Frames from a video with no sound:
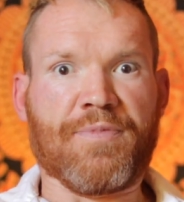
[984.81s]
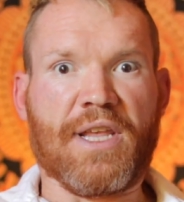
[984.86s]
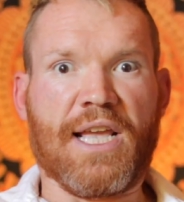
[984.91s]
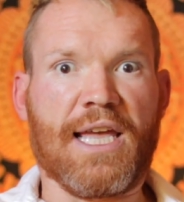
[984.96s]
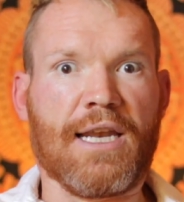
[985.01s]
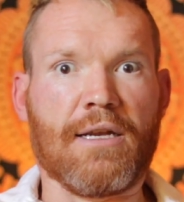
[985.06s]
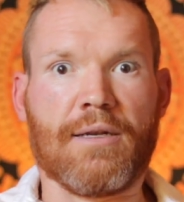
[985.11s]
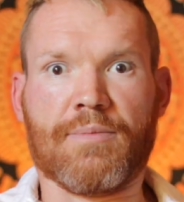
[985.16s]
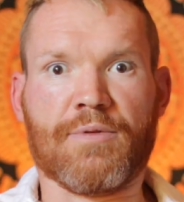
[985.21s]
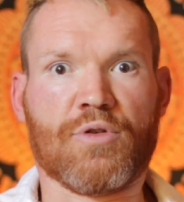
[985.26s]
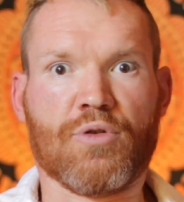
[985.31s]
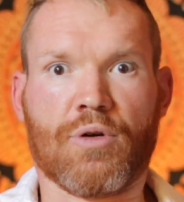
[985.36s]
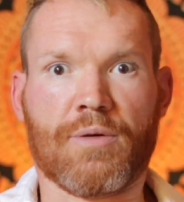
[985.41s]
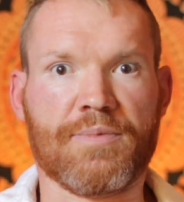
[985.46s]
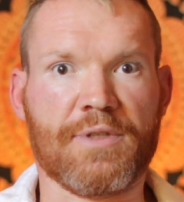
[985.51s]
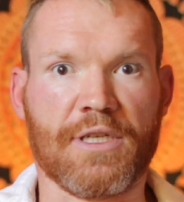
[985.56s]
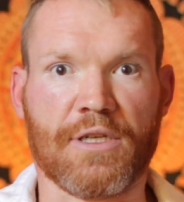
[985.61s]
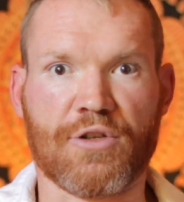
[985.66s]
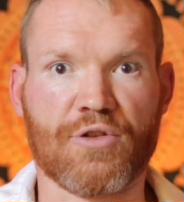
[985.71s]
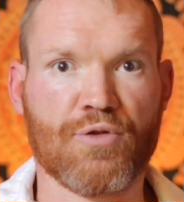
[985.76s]
and it
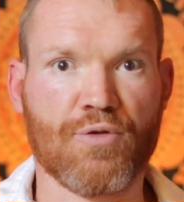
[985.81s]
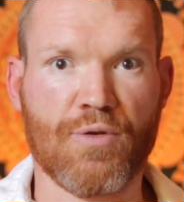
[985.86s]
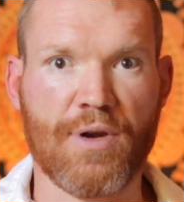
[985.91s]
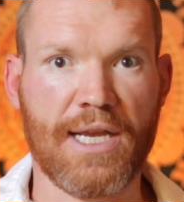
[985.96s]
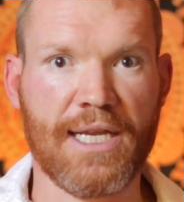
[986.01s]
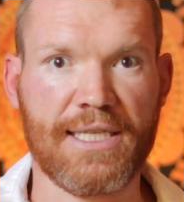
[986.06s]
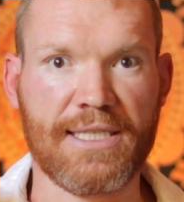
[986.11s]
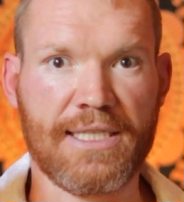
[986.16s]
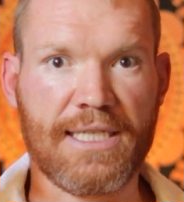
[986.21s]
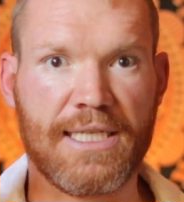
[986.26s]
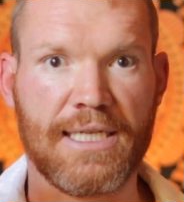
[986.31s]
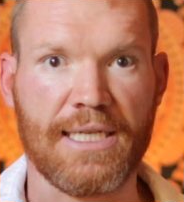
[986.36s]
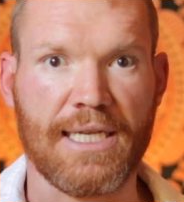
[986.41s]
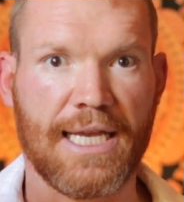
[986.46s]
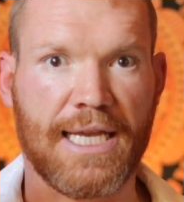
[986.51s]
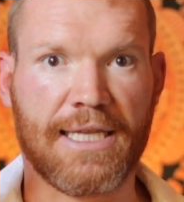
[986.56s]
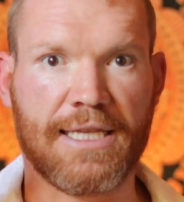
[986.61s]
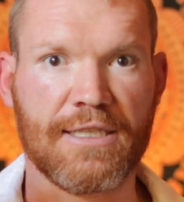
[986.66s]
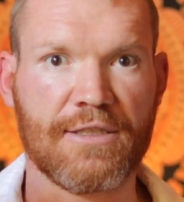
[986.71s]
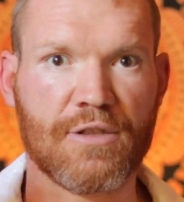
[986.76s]
absorbs it crazy,
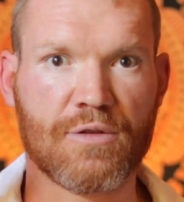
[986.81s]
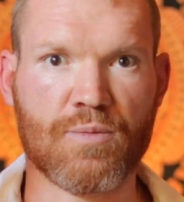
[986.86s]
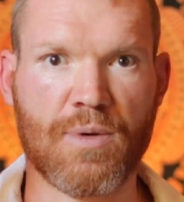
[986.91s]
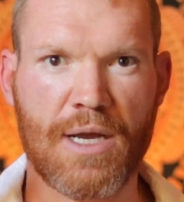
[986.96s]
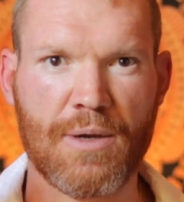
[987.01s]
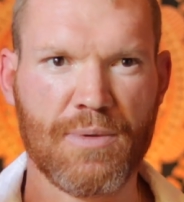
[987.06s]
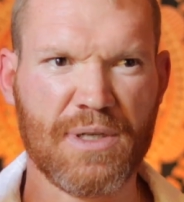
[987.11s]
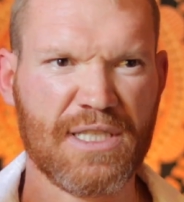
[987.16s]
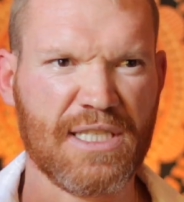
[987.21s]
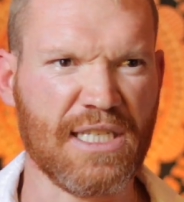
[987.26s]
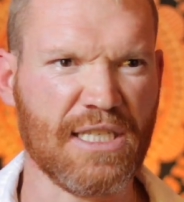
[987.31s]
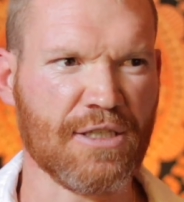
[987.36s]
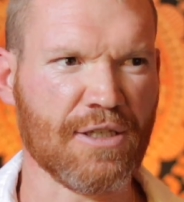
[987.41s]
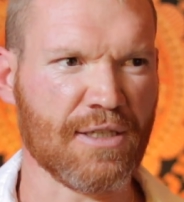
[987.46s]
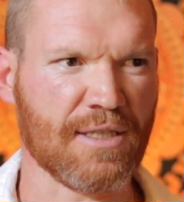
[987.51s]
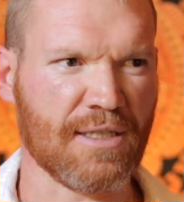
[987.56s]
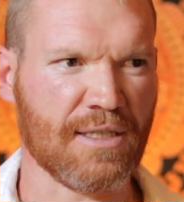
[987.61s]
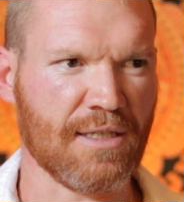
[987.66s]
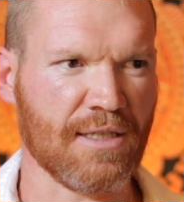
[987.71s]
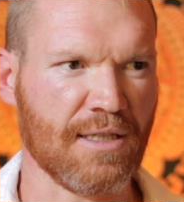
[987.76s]
and this is why we see
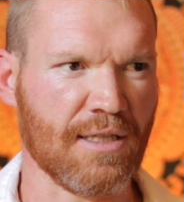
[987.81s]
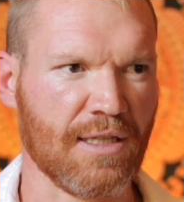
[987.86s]
just